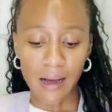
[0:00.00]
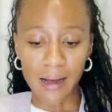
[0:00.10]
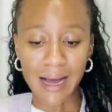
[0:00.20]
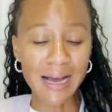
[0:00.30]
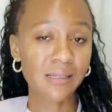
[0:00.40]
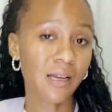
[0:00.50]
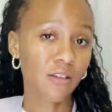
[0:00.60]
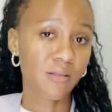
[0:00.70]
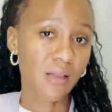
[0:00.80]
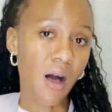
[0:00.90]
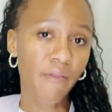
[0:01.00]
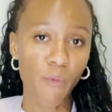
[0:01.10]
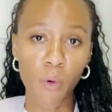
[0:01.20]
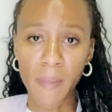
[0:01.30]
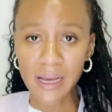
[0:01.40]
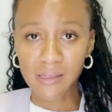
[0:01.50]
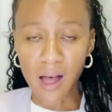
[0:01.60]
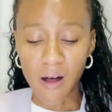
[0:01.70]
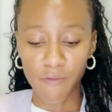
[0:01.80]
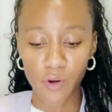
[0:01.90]
guys like yourself or
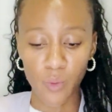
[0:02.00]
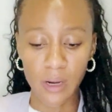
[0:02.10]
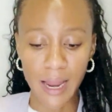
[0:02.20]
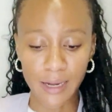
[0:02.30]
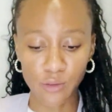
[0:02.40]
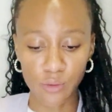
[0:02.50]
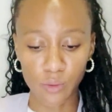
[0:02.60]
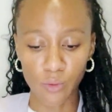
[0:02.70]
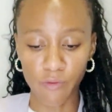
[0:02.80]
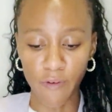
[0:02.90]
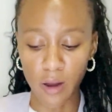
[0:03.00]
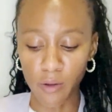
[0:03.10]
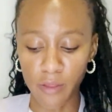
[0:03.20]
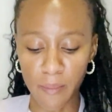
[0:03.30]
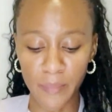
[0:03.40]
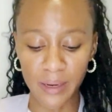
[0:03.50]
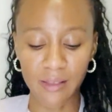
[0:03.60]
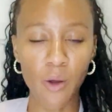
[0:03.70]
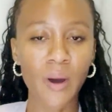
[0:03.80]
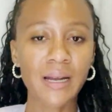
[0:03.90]
myself who would like to follow them, but
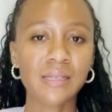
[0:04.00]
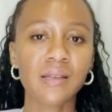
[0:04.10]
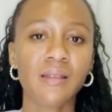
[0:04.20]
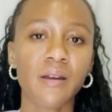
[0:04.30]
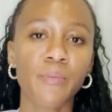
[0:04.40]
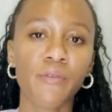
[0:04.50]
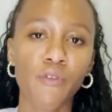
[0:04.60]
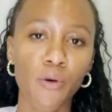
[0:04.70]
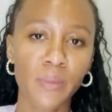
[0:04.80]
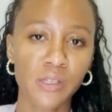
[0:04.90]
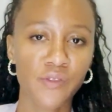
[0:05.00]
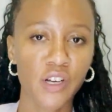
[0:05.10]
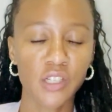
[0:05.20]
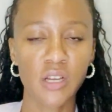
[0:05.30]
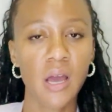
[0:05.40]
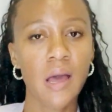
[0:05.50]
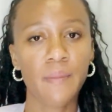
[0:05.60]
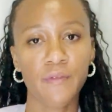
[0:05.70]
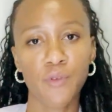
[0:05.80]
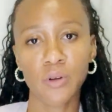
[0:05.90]
they want to see their performance first
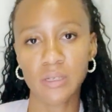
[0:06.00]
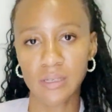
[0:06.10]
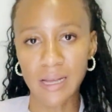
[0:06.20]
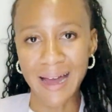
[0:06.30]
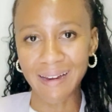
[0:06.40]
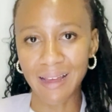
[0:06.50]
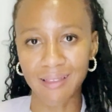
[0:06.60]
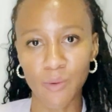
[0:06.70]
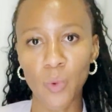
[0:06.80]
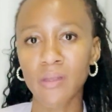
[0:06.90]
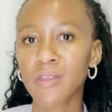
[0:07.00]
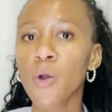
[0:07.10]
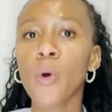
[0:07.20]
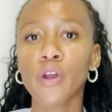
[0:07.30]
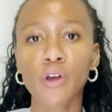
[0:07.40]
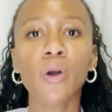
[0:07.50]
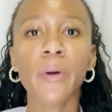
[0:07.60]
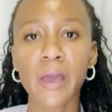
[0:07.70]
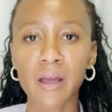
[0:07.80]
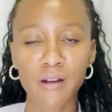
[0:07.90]
before deciding whether they want to go
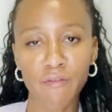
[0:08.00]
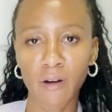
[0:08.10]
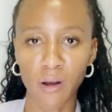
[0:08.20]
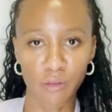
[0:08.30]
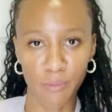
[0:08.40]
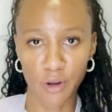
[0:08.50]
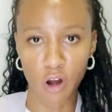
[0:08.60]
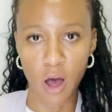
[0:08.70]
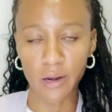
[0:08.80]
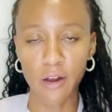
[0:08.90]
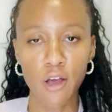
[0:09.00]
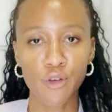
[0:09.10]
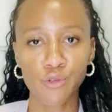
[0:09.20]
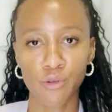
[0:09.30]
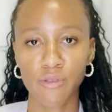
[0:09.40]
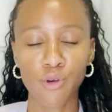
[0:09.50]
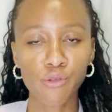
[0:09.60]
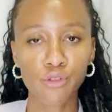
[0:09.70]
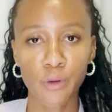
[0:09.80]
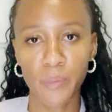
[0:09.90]
ahead and follow them or not. So
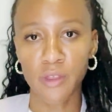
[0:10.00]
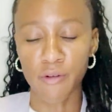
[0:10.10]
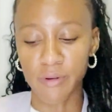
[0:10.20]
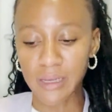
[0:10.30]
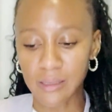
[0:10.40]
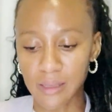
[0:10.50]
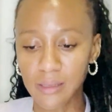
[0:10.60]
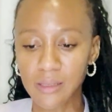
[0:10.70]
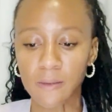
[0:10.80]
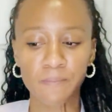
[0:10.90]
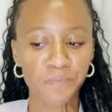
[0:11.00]
those could be the reasons.